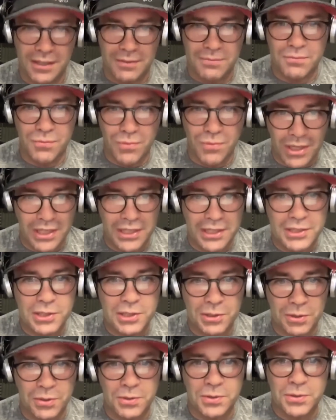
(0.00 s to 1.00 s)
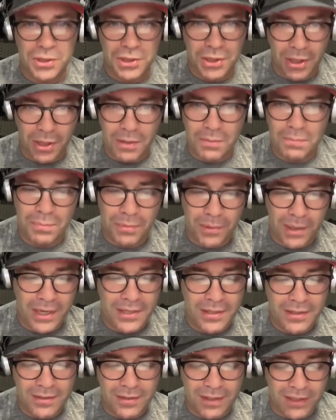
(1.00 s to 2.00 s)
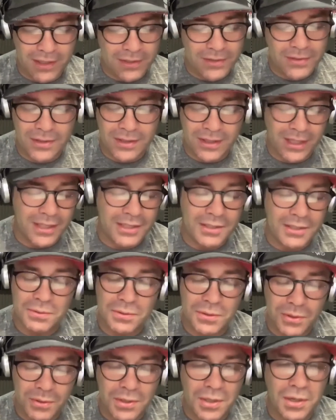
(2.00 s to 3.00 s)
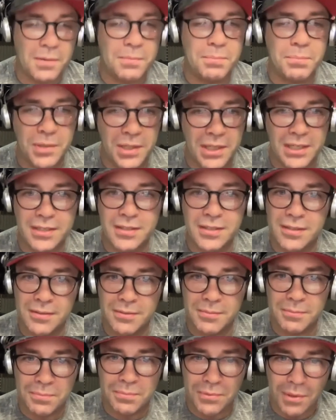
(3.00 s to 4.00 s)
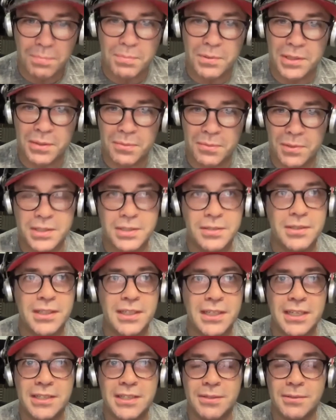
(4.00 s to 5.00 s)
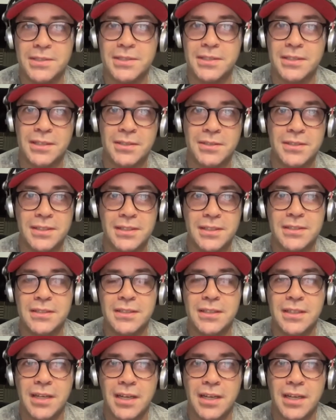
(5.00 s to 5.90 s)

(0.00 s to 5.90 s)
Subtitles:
really short, sharp breath is, you can't breathe properly when you're in ketoacidosis.